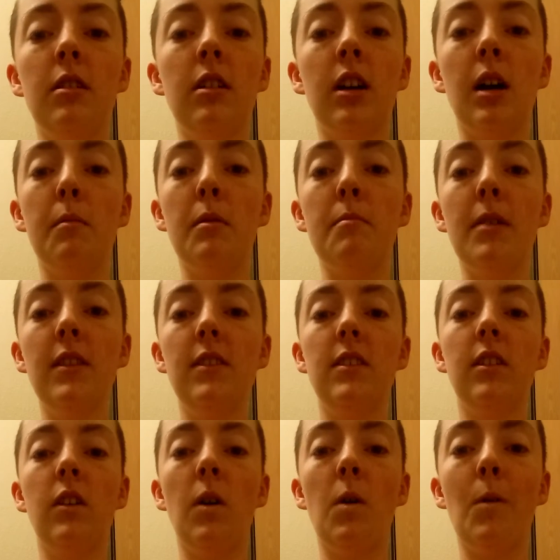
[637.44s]
a couple months
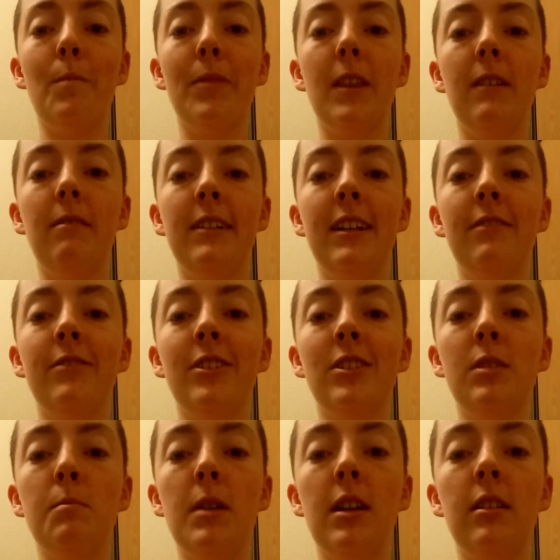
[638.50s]
ago when I
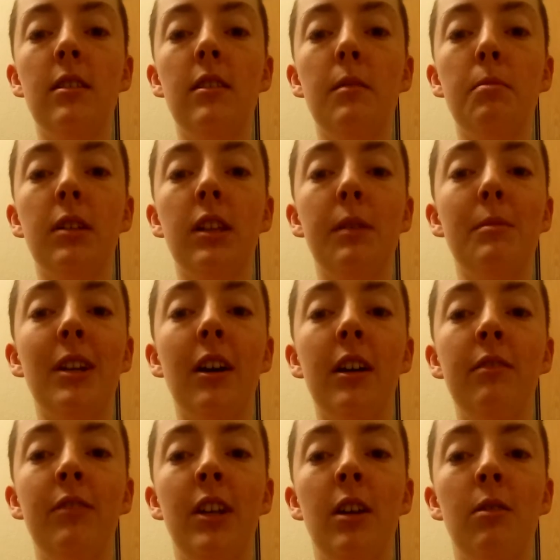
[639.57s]
first made the
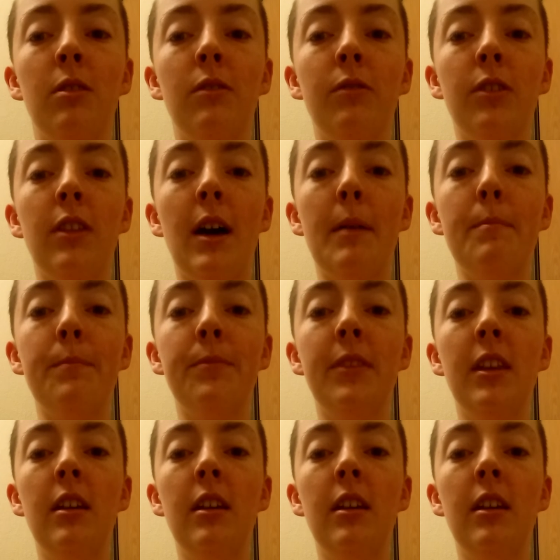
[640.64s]
preliminary videos for them,